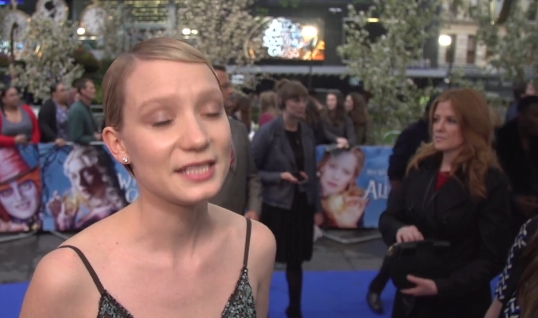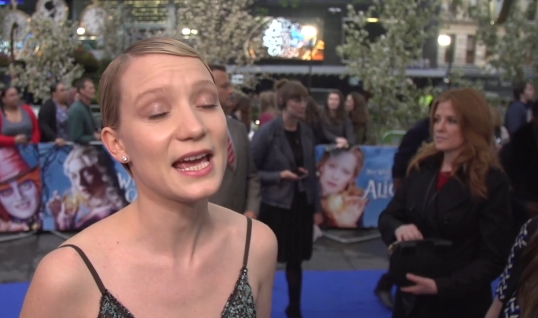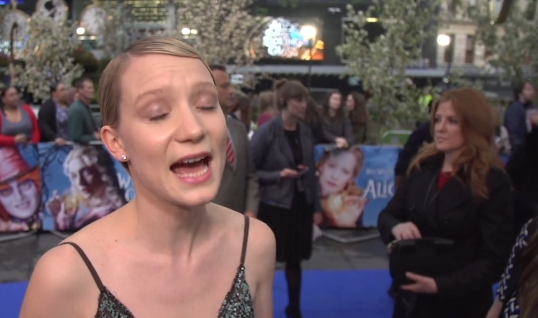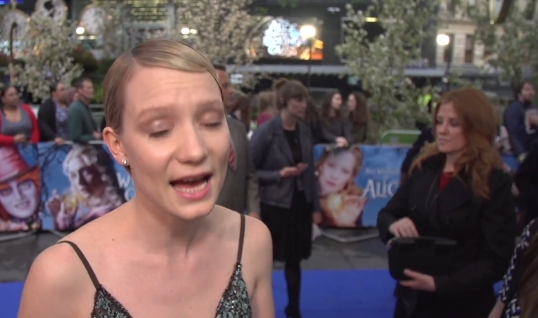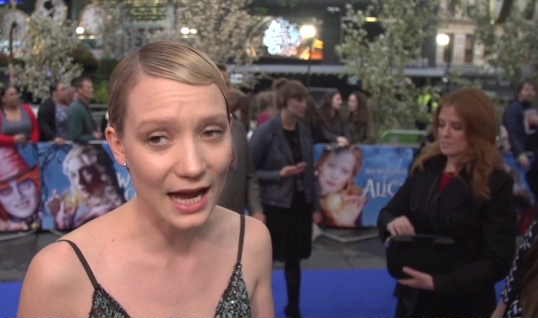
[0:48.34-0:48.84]

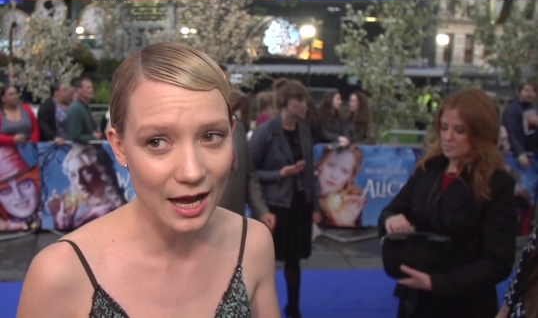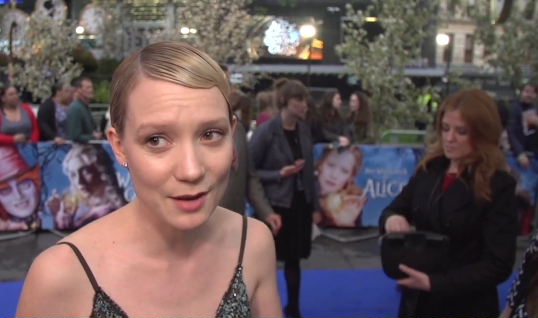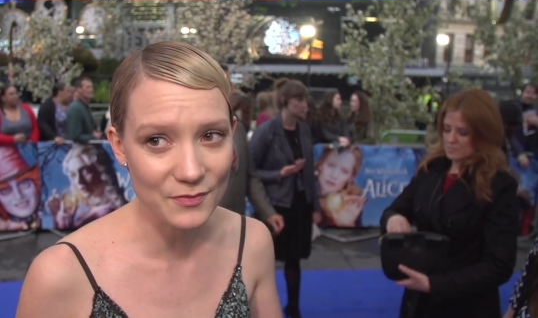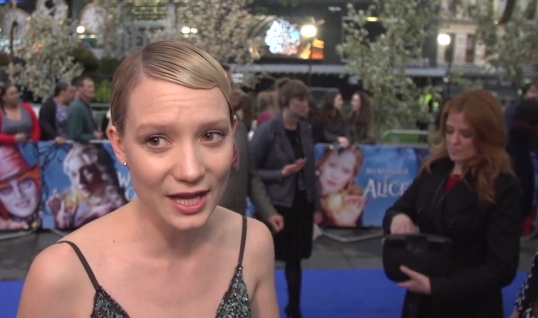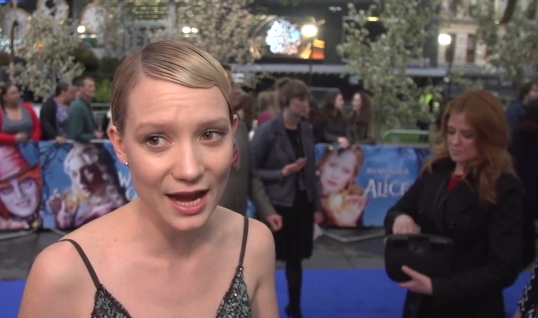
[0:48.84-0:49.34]
Speaker 1: Yeah,
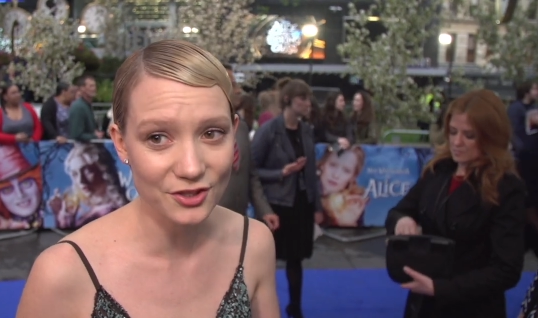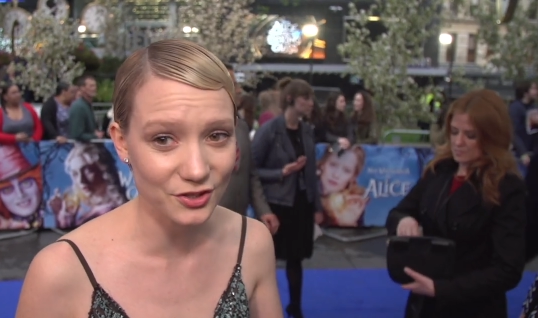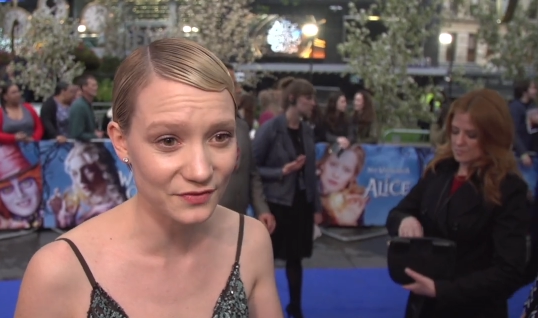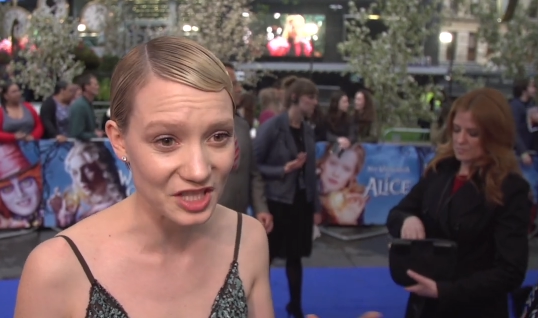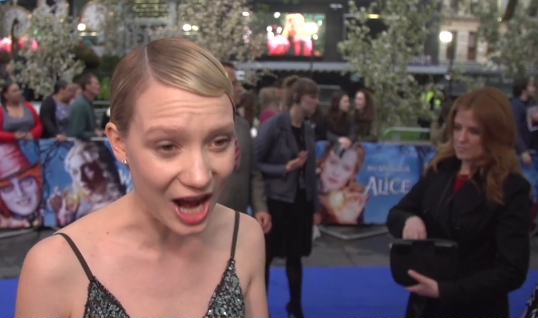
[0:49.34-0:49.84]
um, the
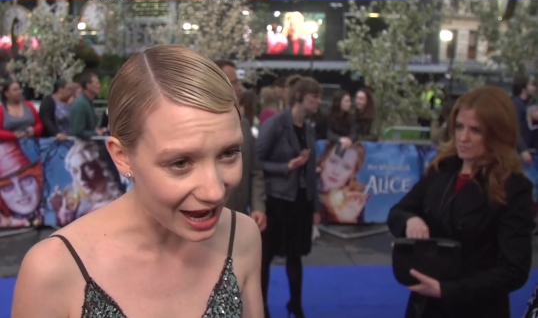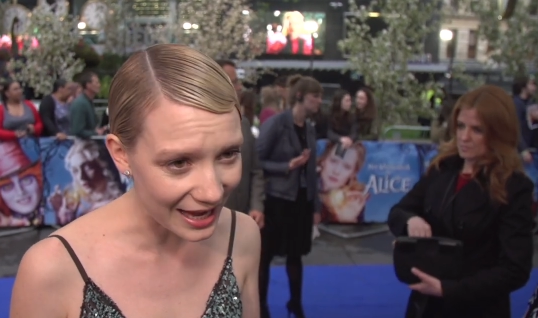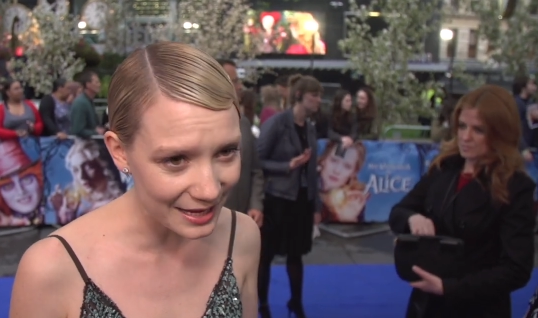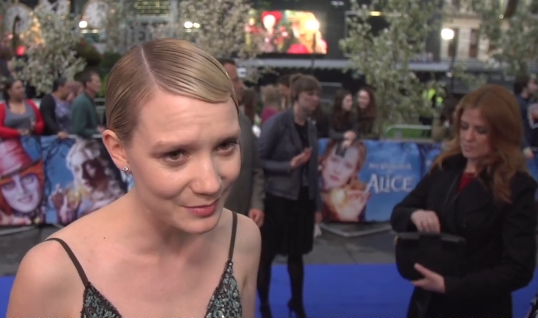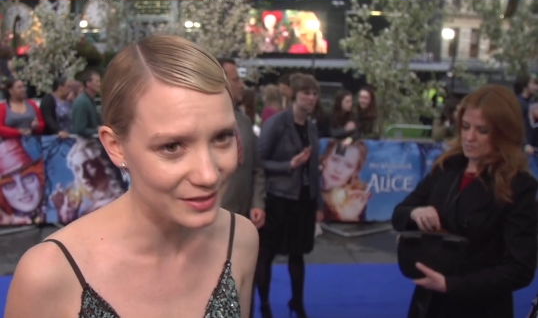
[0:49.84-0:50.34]
character
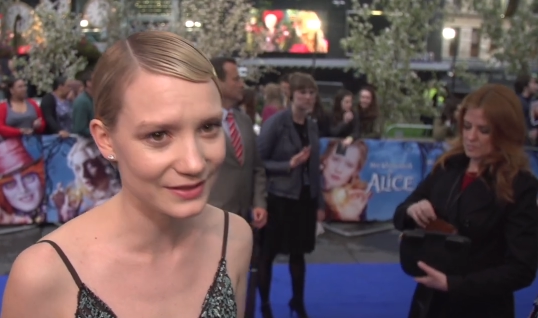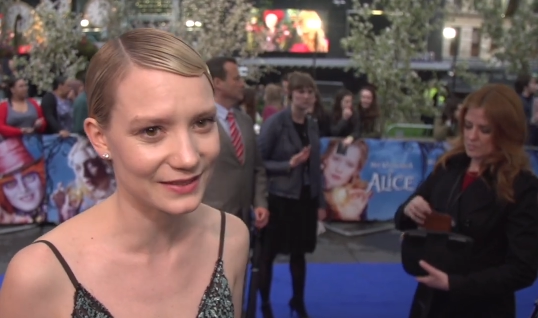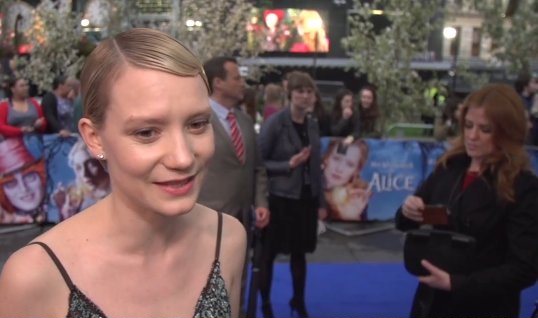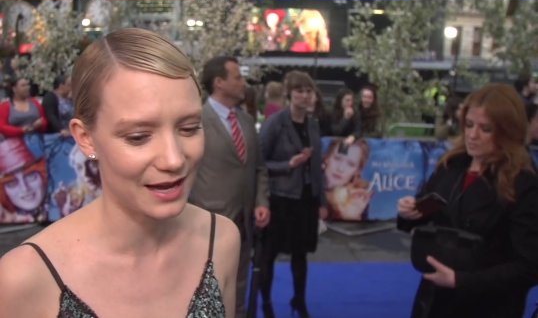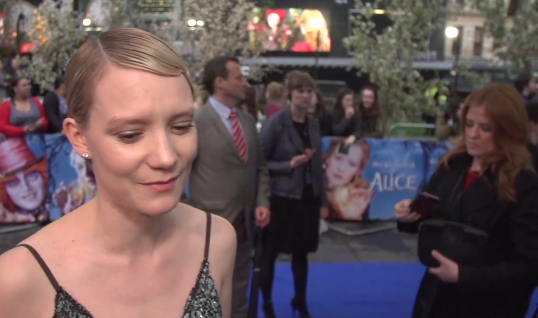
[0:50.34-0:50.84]
Time is
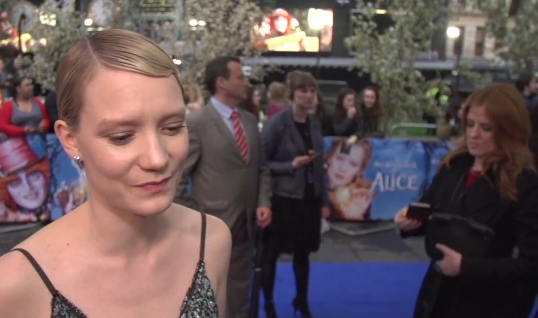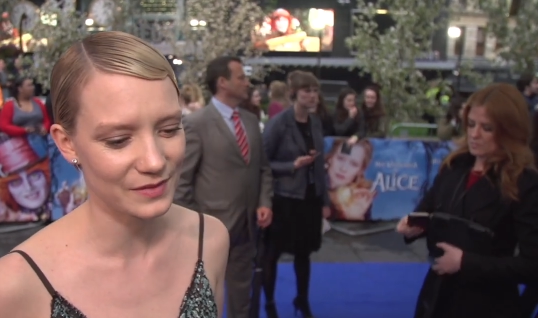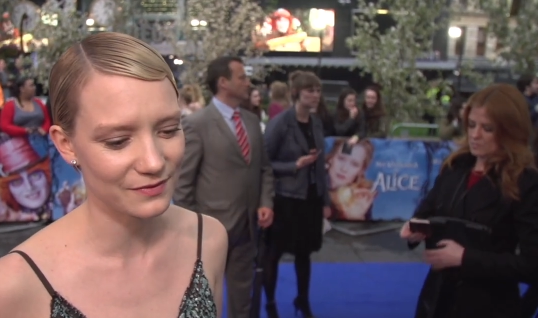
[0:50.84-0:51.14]
um,